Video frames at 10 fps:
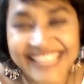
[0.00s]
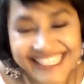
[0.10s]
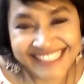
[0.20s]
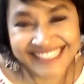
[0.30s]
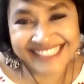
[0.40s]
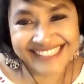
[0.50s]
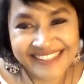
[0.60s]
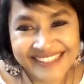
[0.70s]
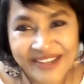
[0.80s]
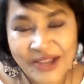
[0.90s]
nice.
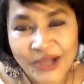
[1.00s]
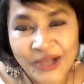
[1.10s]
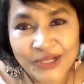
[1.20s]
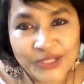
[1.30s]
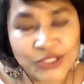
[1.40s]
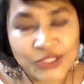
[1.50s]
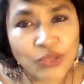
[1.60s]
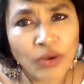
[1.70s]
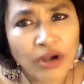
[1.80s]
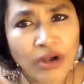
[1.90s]

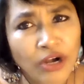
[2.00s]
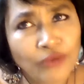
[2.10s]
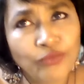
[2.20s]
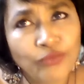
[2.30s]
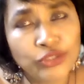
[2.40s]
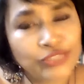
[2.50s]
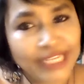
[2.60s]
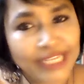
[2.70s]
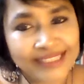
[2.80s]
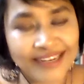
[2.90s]
So, uh, would you
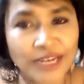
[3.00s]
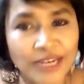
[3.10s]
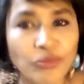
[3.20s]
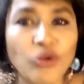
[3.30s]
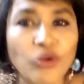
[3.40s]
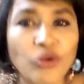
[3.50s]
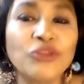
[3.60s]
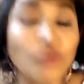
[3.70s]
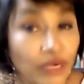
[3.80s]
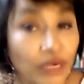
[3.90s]
tell us a little more about
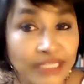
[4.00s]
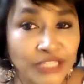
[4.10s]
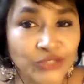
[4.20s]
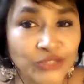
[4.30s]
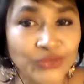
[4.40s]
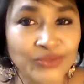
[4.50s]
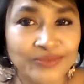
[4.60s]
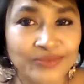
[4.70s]
the work that you do?